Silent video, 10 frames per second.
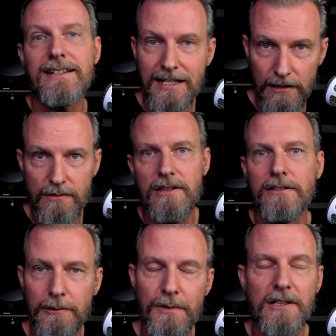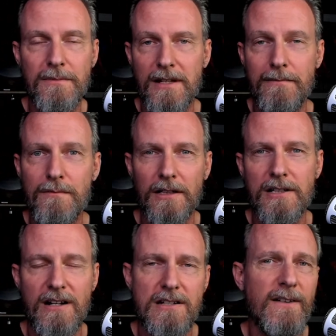it deals with a little bit of
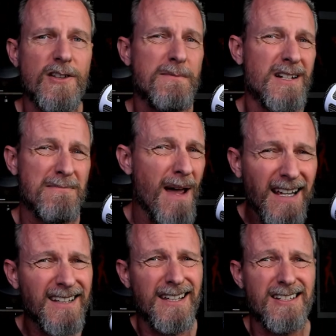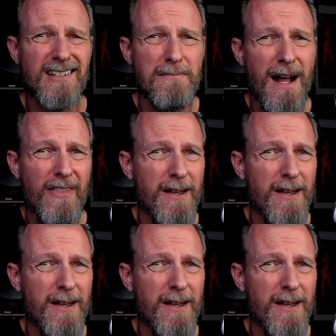military service, but it's mainly just about them